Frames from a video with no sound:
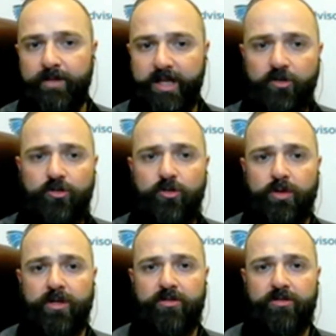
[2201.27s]
The
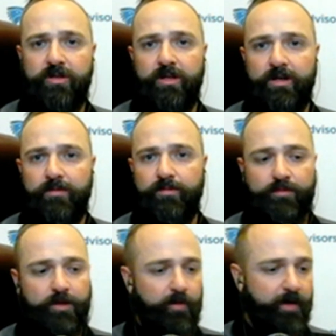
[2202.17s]
issue is, if,
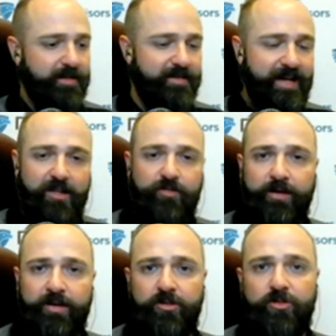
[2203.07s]
you know, like the tax
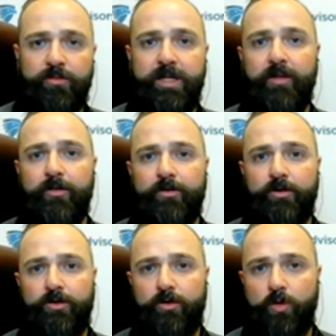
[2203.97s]
foundation, many
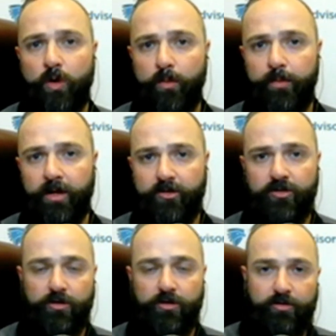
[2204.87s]
other
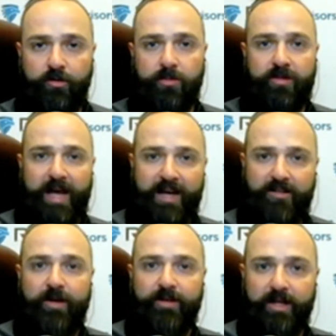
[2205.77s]
corporations or excuse me,
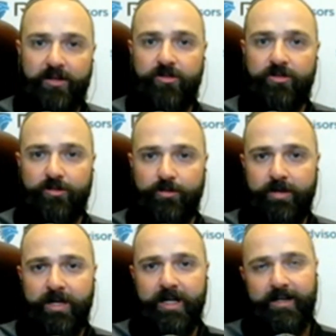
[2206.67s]
tax foundations
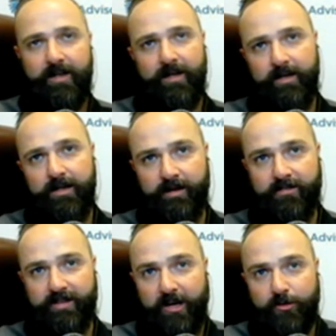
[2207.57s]
or
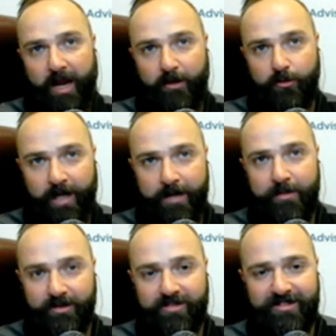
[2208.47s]
that's the actual
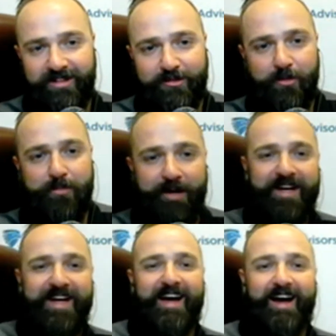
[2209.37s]
name of this group.
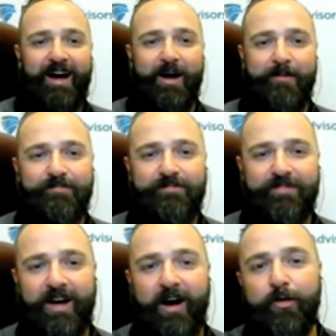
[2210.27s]
But
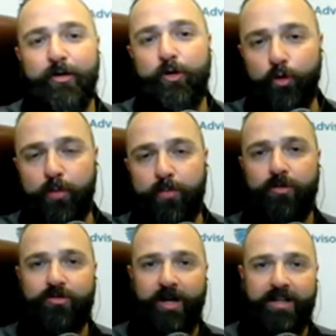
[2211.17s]
other groups
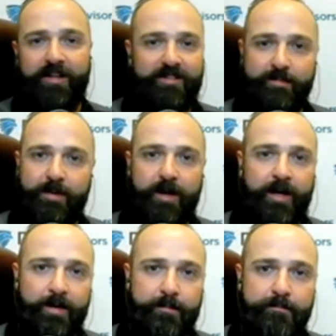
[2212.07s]
who study this
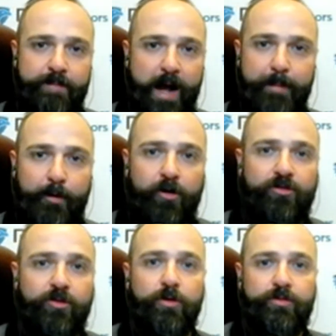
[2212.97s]
and
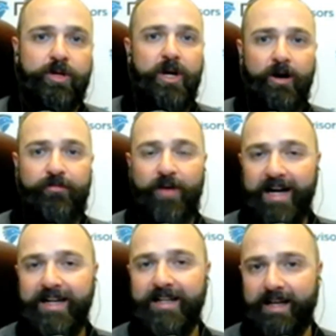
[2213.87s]
bipartisan groups are
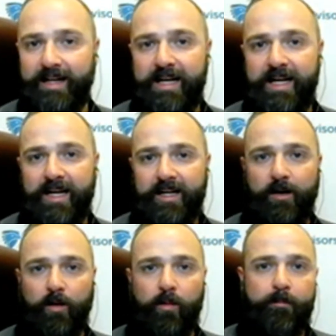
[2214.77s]
finding that,
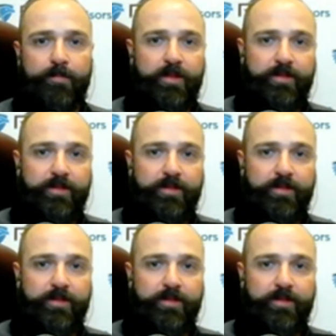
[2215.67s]
you know,